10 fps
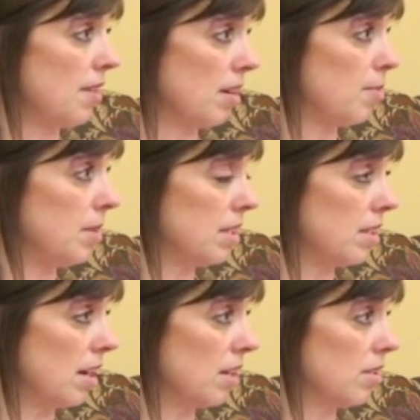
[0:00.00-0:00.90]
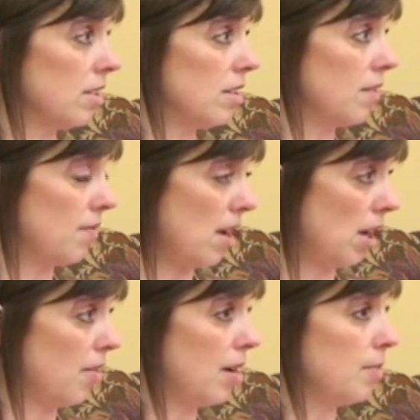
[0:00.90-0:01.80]
therapist there to
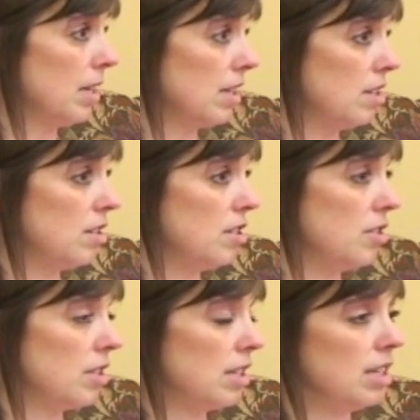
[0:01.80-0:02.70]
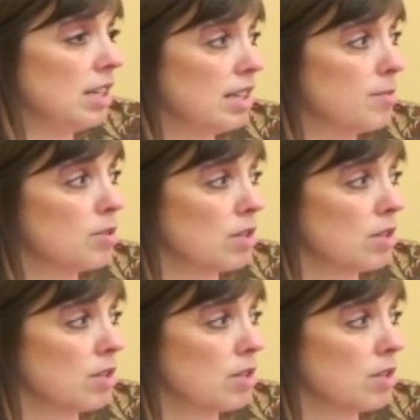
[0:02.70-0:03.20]
follow up and continue seeing them.